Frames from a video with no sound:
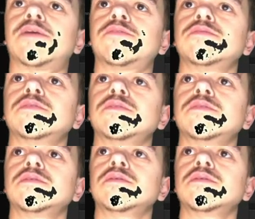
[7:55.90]

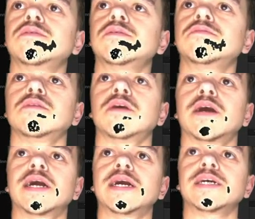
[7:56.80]
Let's...
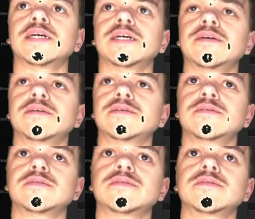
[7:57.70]
Right, guys, what
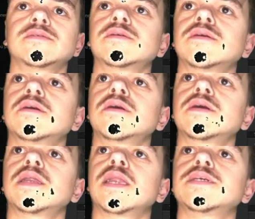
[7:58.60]
number shall I say? Shall I
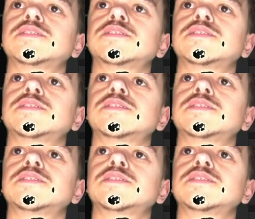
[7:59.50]
say